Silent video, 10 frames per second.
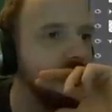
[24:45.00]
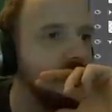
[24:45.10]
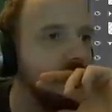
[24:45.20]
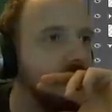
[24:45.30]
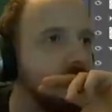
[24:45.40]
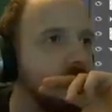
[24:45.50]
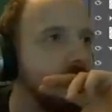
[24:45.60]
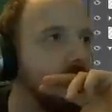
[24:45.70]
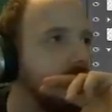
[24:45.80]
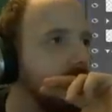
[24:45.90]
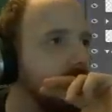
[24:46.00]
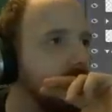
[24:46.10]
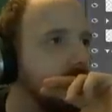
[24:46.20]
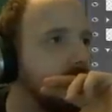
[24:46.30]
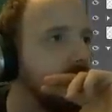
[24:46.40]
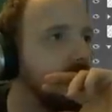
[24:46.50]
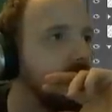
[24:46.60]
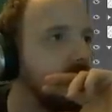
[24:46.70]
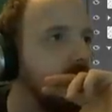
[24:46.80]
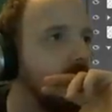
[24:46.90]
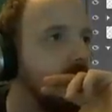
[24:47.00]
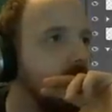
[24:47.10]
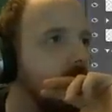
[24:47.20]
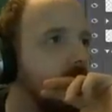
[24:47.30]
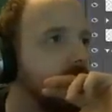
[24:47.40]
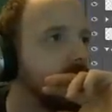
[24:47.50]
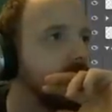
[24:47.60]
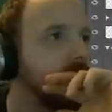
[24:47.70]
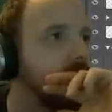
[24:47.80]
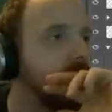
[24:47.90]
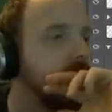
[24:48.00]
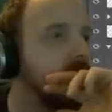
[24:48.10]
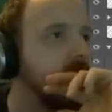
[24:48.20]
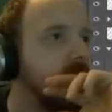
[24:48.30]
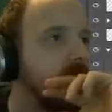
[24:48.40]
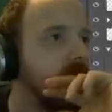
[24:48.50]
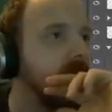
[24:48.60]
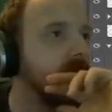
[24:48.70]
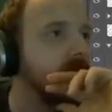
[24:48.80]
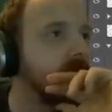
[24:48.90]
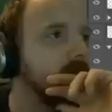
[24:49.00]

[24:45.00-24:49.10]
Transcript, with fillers: um, I play around with the brushes a lot, and